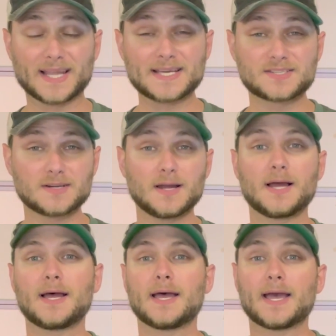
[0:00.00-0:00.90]
laser,
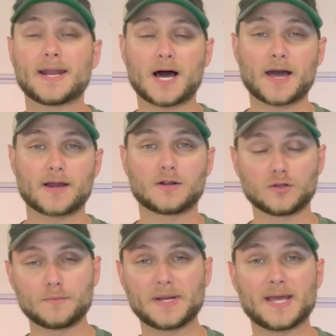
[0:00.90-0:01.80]
an IR
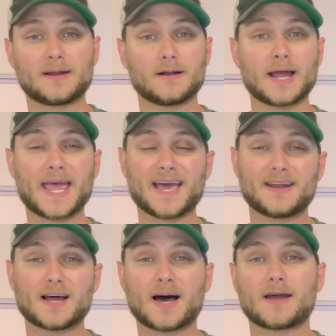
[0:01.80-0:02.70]
illuminator, and
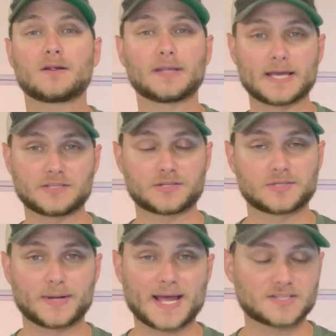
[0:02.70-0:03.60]
an IR laser.
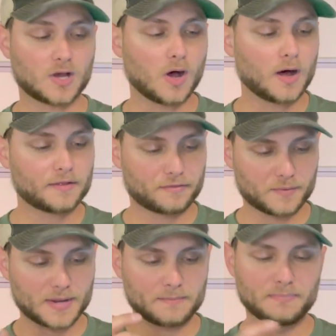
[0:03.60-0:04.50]
So it has all
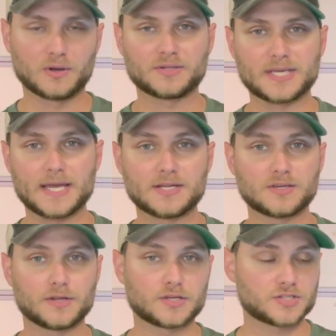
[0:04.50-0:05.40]
three built
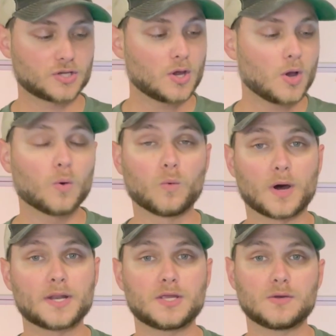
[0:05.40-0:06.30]
into this
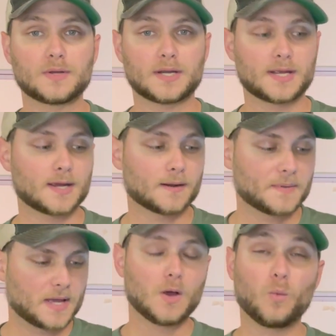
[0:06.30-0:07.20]
one unit here.
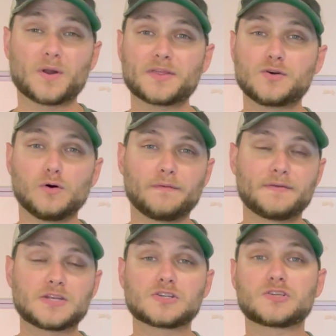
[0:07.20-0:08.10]
One of the cool
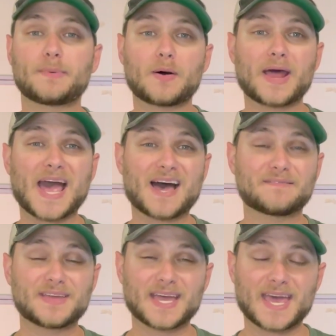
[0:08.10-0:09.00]
features about
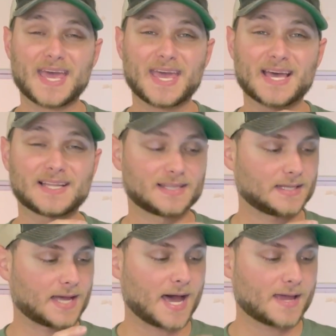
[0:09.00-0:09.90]
having a
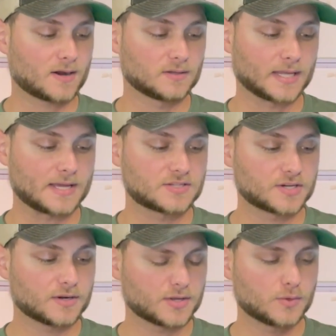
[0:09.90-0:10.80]
IR
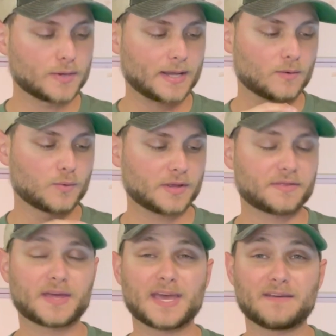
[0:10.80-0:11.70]
laser unit
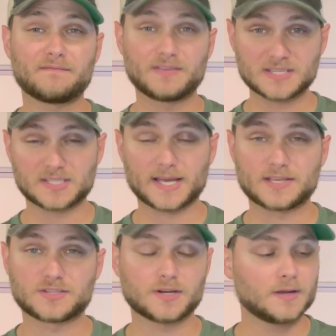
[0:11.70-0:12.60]
with a vis
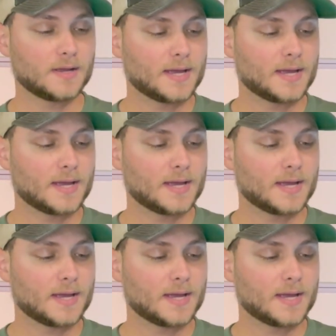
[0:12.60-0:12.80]
laser